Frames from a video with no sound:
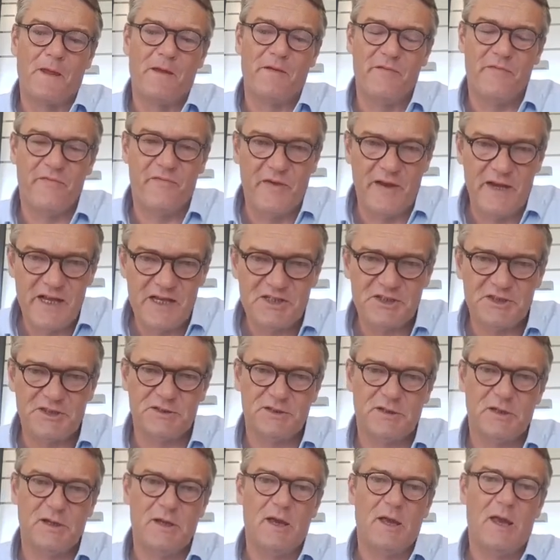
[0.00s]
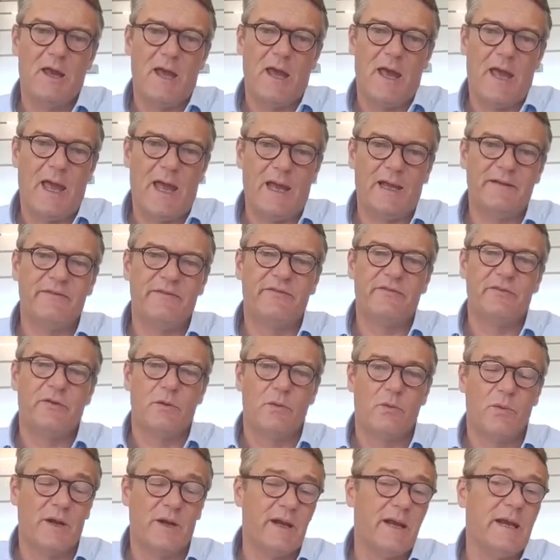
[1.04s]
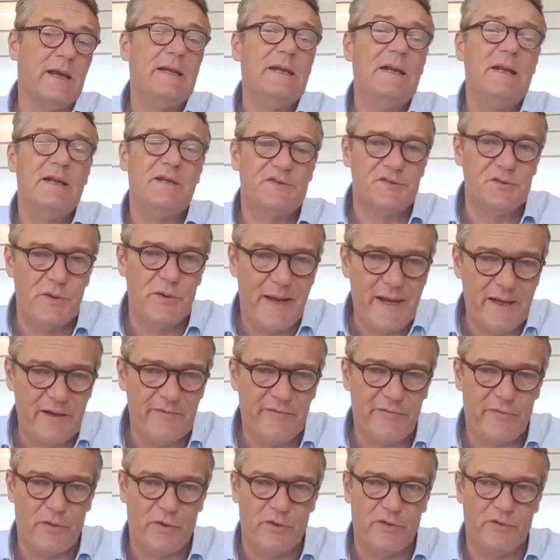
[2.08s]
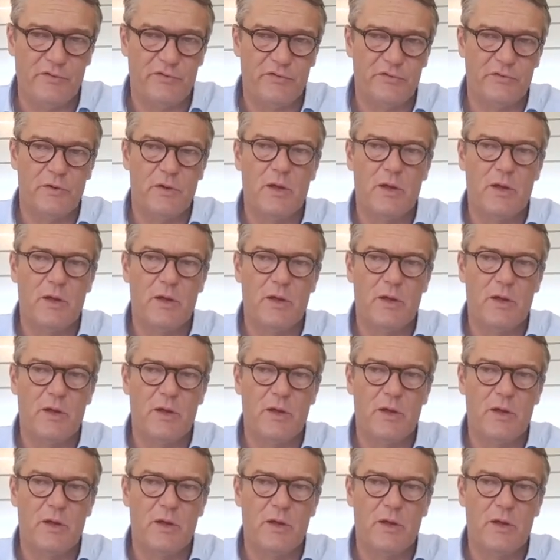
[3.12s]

finish, and what he needs to invoice.